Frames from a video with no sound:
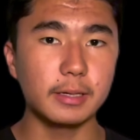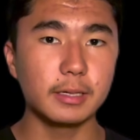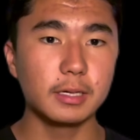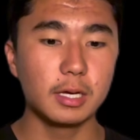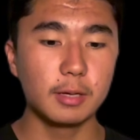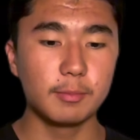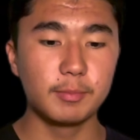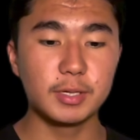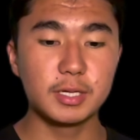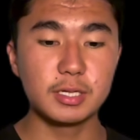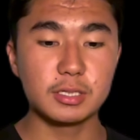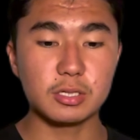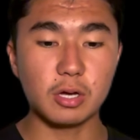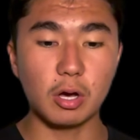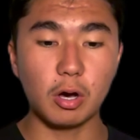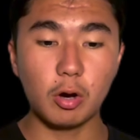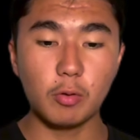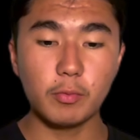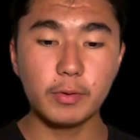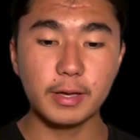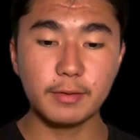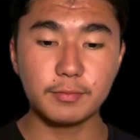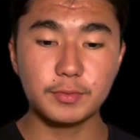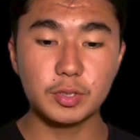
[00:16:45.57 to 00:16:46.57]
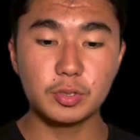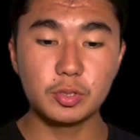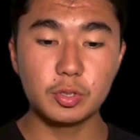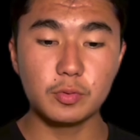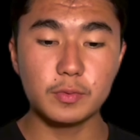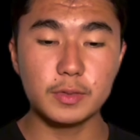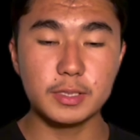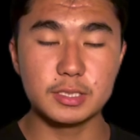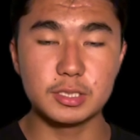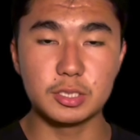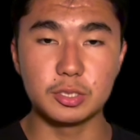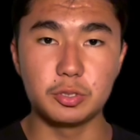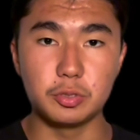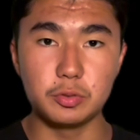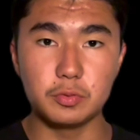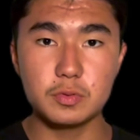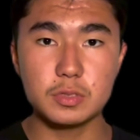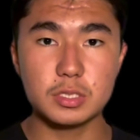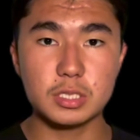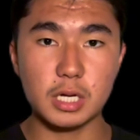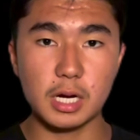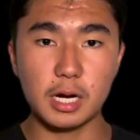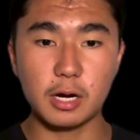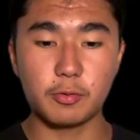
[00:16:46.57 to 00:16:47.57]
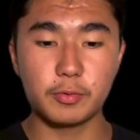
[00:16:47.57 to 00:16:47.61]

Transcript: because all we have to do is use our